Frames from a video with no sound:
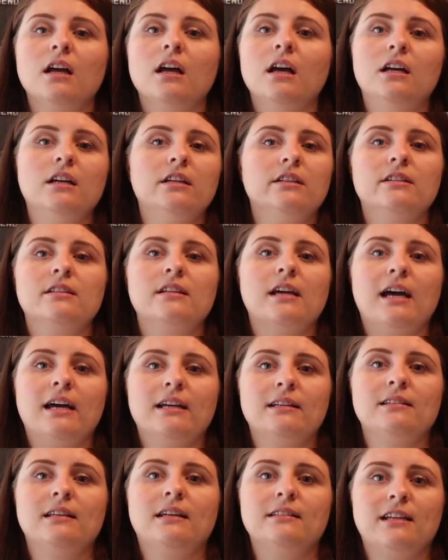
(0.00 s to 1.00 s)
And
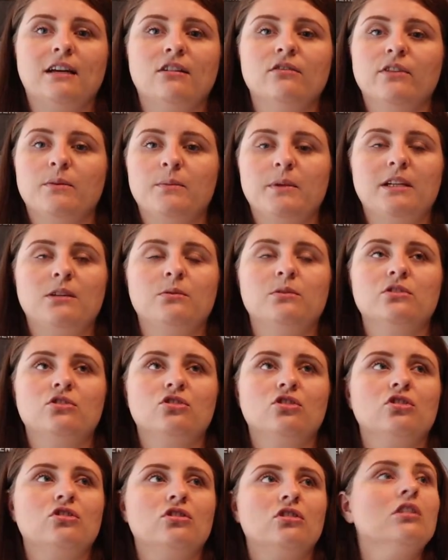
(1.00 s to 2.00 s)
I sat down with him and it
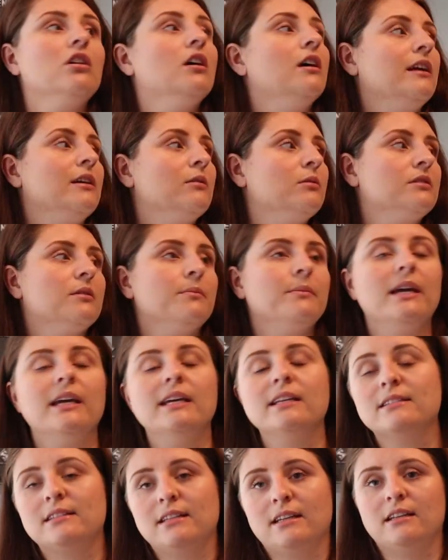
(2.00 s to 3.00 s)
was
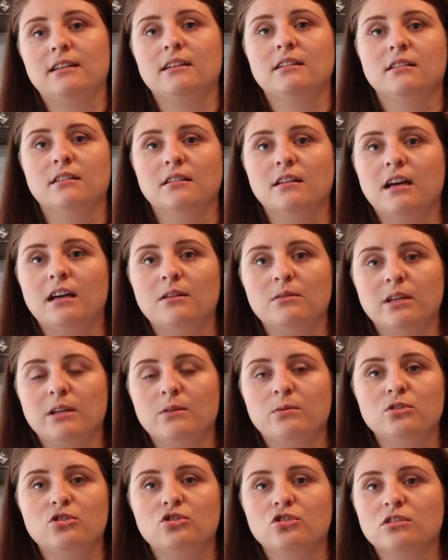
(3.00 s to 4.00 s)
amazing.
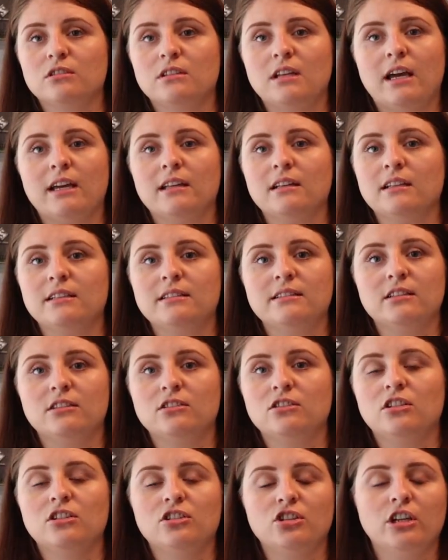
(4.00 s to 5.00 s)
It was just like,
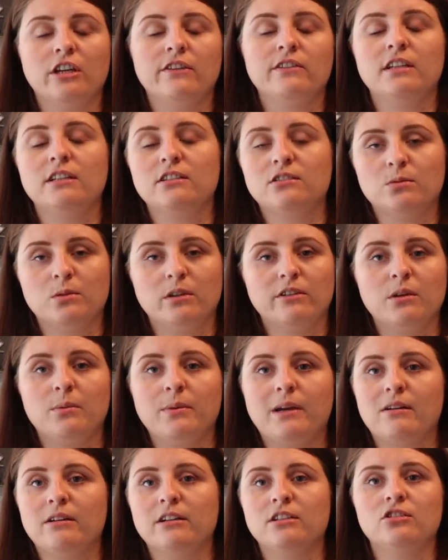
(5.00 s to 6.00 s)
listen, you don't even need to worry
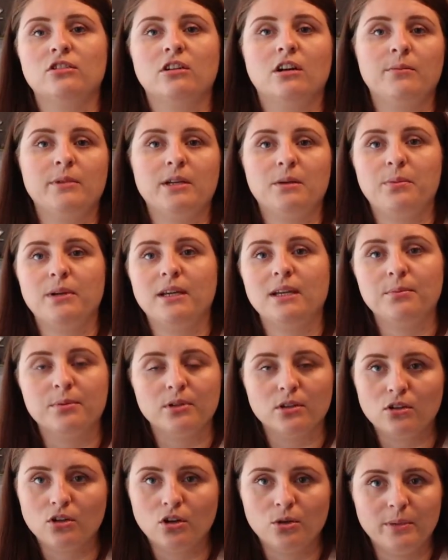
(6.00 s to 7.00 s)
about it. Do you know how many
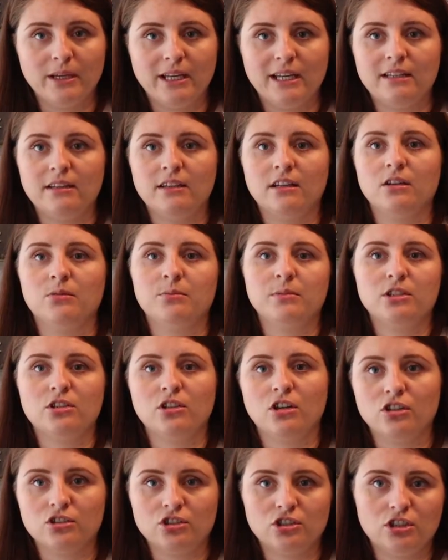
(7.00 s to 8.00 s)
people come in that are
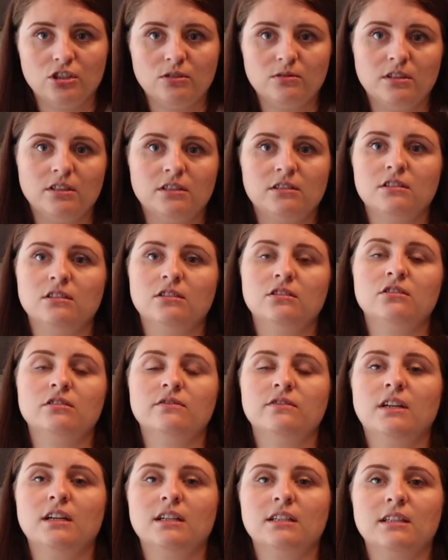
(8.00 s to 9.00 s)
mature students and
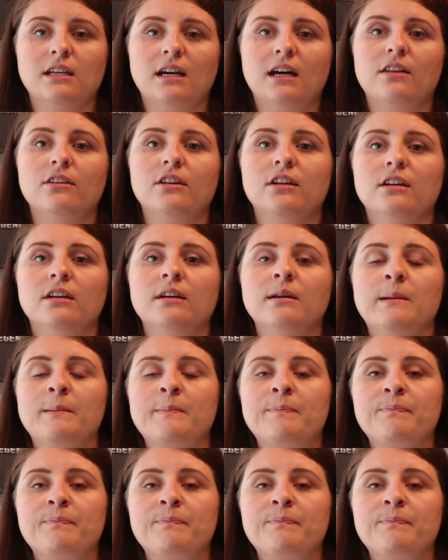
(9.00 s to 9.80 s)
stuff like that